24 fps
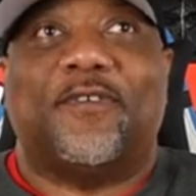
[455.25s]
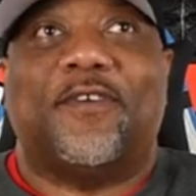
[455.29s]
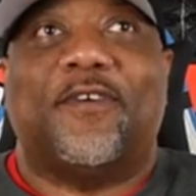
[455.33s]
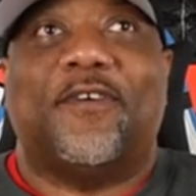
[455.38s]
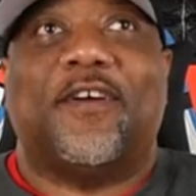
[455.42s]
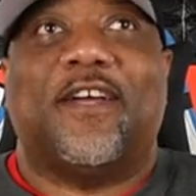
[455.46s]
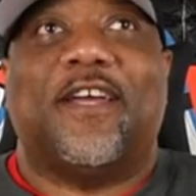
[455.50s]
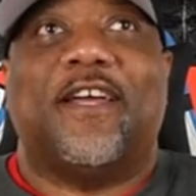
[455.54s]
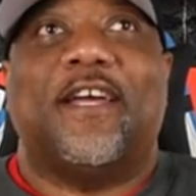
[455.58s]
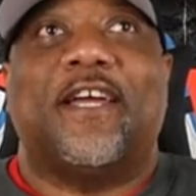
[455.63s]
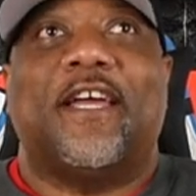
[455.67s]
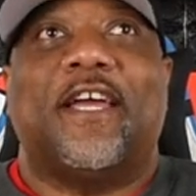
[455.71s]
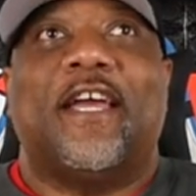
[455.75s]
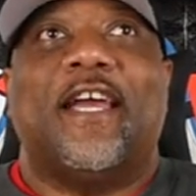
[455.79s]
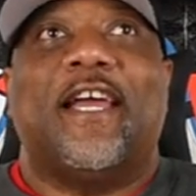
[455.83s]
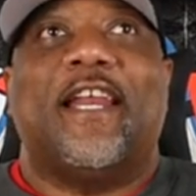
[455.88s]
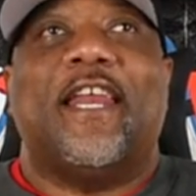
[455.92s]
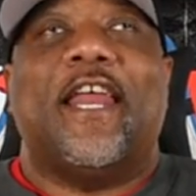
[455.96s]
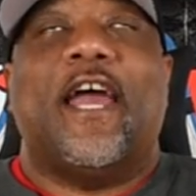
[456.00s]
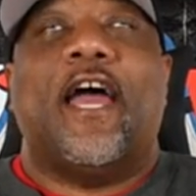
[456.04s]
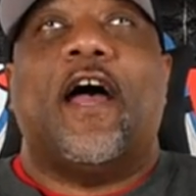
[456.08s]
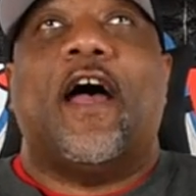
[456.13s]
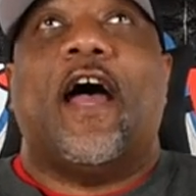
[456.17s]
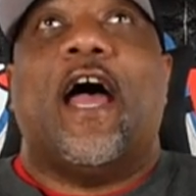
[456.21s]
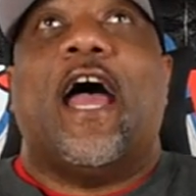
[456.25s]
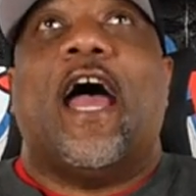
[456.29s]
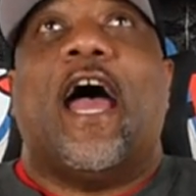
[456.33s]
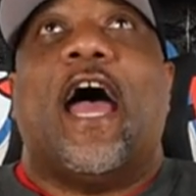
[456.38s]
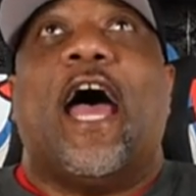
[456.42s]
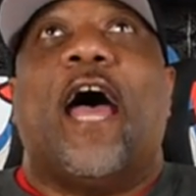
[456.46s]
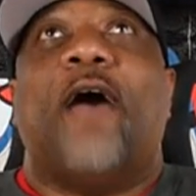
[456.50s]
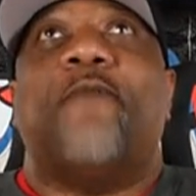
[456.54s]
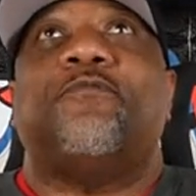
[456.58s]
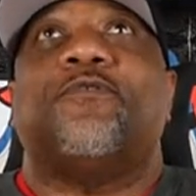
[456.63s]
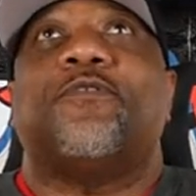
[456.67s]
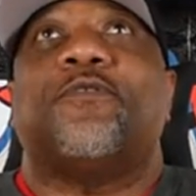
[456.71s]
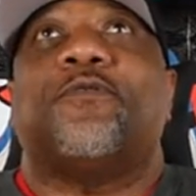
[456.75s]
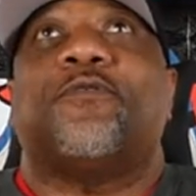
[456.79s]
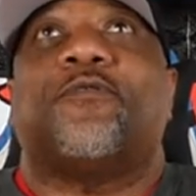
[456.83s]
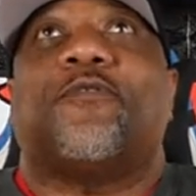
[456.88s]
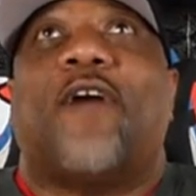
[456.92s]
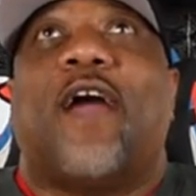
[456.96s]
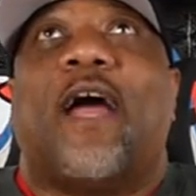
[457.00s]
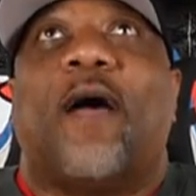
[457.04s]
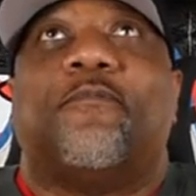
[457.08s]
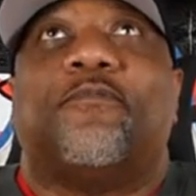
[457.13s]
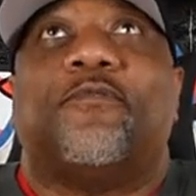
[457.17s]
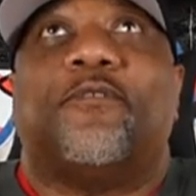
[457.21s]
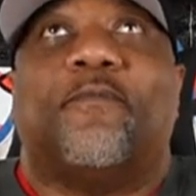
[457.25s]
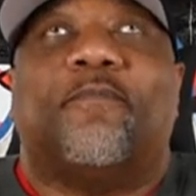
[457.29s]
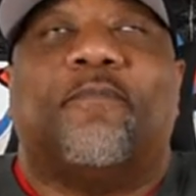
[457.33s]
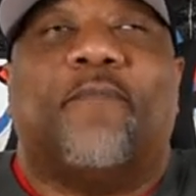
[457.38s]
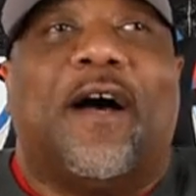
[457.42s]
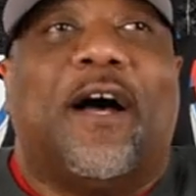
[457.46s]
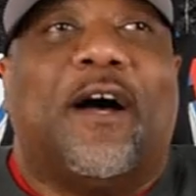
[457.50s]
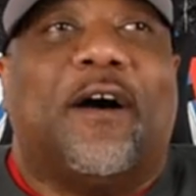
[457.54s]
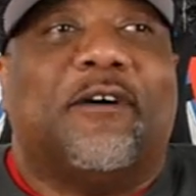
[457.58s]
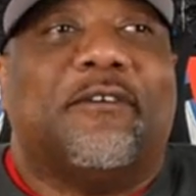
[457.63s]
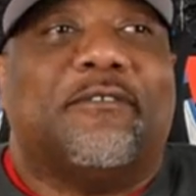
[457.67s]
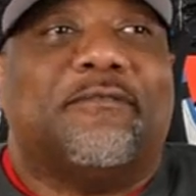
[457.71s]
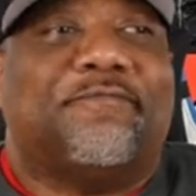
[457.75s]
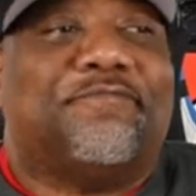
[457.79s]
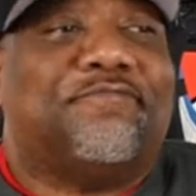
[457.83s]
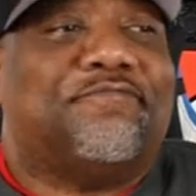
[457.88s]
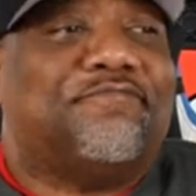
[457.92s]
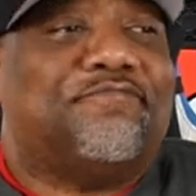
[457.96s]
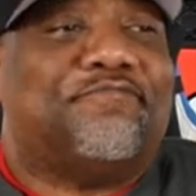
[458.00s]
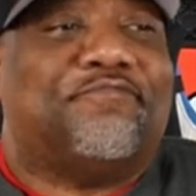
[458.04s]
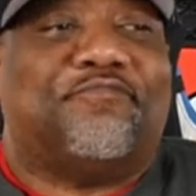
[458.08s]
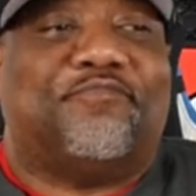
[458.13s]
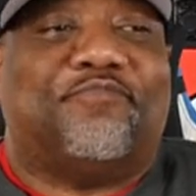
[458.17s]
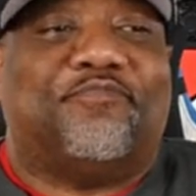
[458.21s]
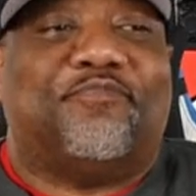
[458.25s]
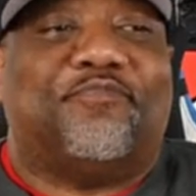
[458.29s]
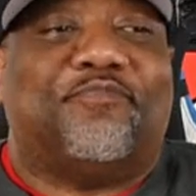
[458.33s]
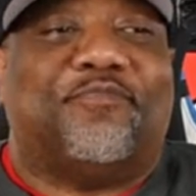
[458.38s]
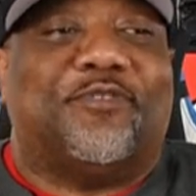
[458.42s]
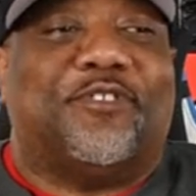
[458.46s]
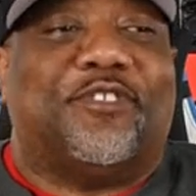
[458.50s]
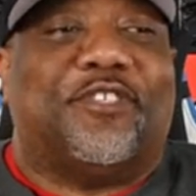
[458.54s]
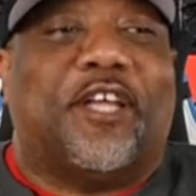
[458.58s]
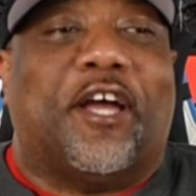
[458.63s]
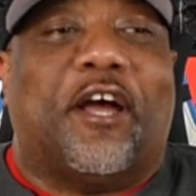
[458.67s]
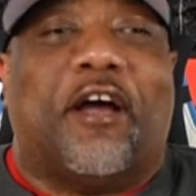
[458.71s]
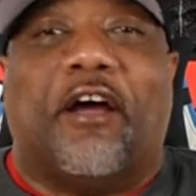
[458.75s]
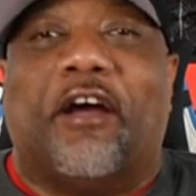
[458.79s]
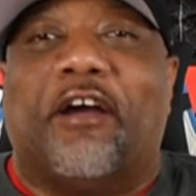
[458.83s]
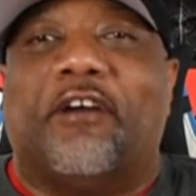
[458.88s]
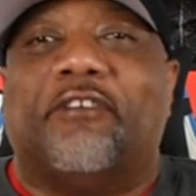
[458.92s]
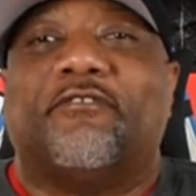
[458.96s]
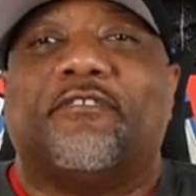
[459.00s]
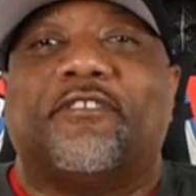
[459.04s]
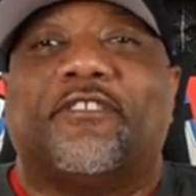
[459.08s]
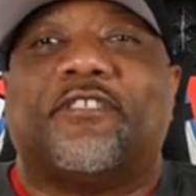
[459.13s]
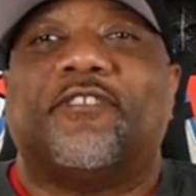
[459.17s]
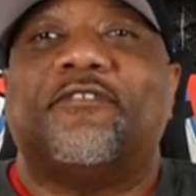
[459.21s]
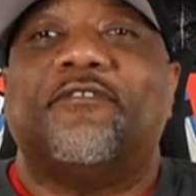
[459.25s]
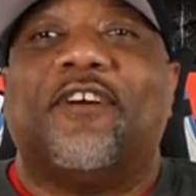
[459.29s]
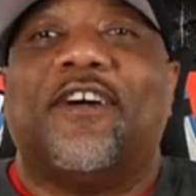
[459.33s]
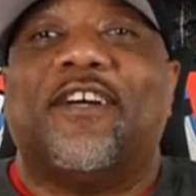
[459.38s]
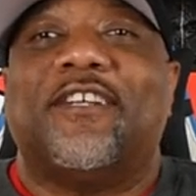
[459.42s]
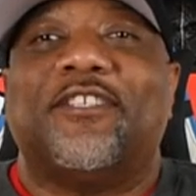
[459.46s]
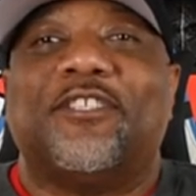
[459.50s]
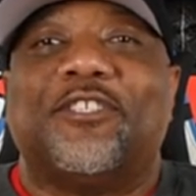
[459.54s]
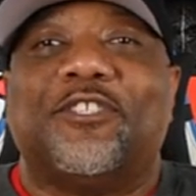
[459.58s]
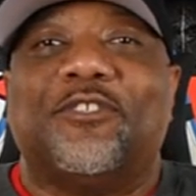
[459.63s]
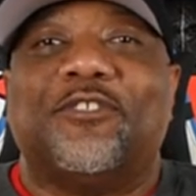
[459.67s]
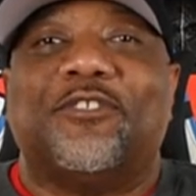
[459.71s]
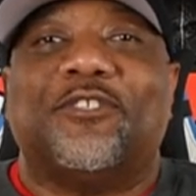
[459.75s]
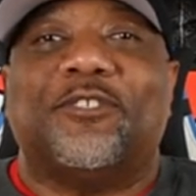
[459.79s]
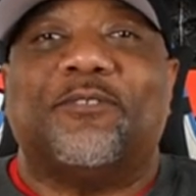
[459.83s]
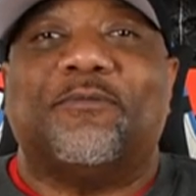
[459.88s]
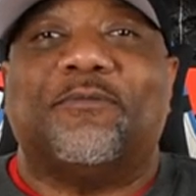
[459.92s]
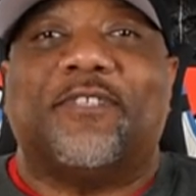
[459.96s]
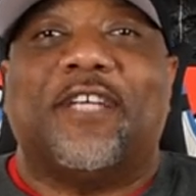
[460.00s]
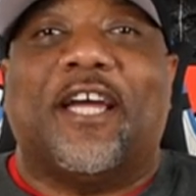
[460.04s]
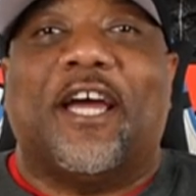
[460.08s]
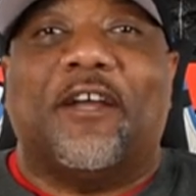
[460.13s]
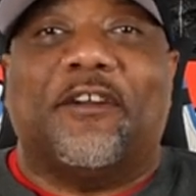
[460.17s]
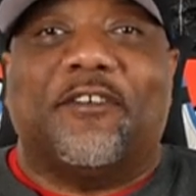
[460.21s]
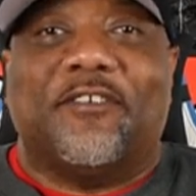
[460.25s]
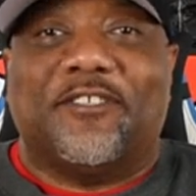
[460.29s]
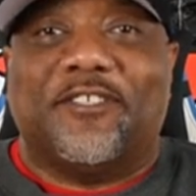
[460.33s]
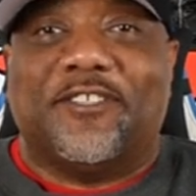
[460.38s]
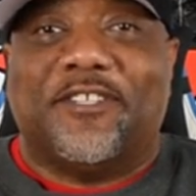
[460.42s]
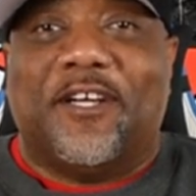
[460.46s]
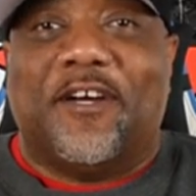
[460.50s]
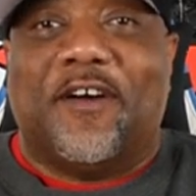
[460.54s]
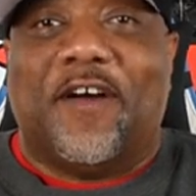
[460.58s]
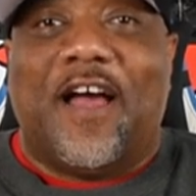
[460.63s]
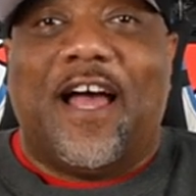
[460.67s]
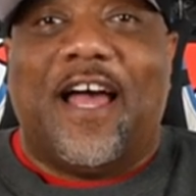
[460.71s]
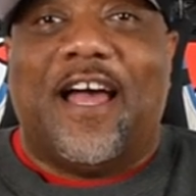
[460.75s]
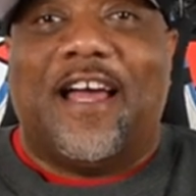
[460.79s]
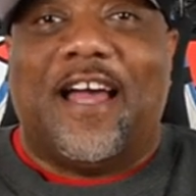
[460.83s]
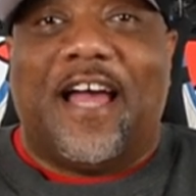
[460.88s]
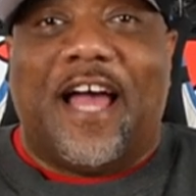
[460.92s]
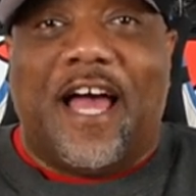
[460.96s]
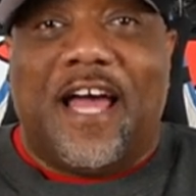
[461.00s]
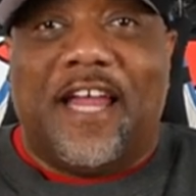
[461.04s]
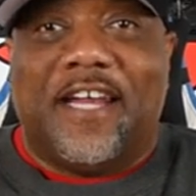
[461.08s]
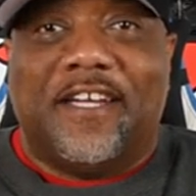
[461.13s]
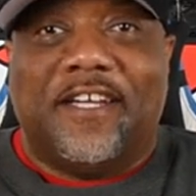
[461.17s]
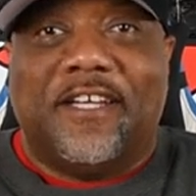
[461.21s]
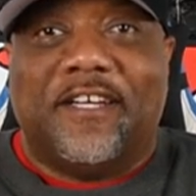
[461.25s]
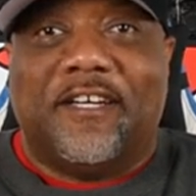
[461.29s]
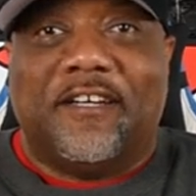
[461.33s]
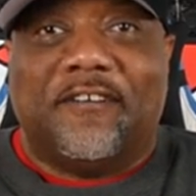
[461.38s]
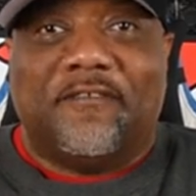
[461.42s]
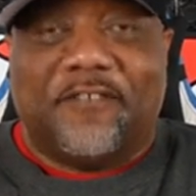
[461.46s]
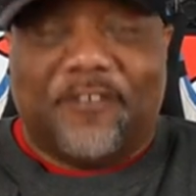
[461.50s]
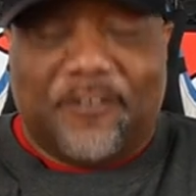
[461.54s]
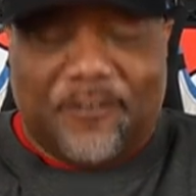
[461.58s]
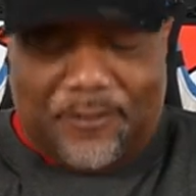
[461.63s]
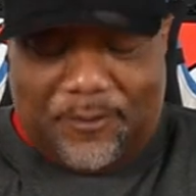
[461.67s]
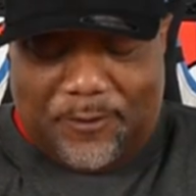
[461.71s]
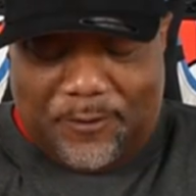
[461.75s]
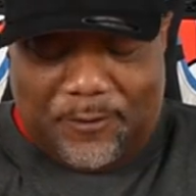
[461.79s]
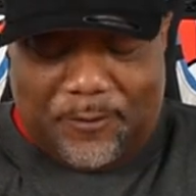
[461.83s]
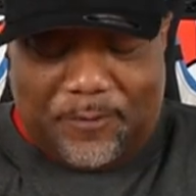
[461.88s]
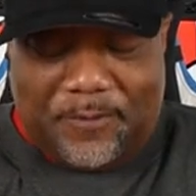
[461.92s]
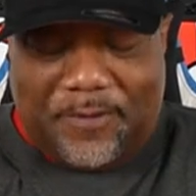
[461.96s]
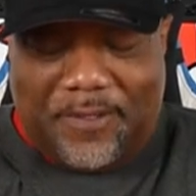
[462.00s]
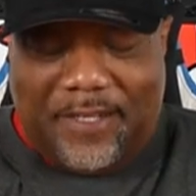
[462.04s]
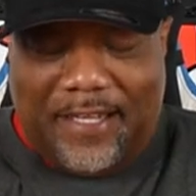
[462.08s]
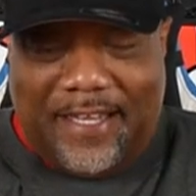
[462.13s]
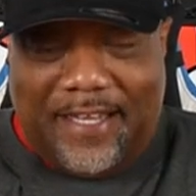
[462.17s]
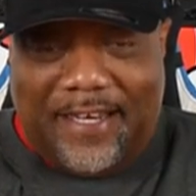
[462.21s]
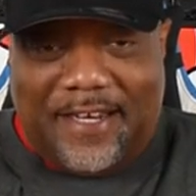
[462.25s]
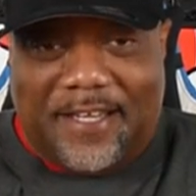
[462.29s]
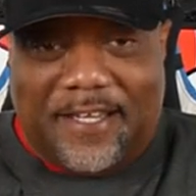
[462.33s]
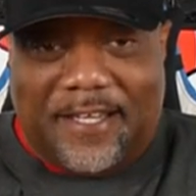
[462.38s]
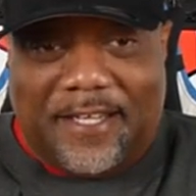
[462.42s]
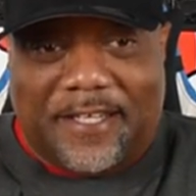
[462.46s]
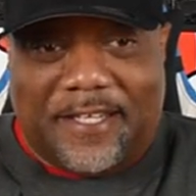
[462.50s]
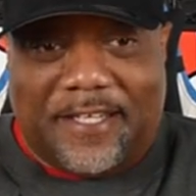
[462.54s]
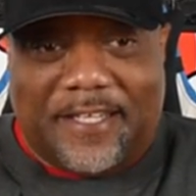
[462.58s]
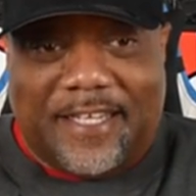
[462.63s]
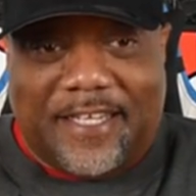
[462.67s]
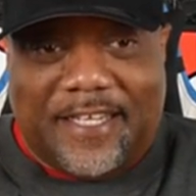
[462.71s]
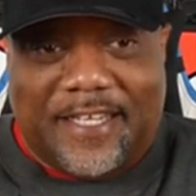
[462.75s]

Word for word: Okay. Now, I'm subscribed to about 100, 200 YouTube channels. You know, I, I love YouTube and uh,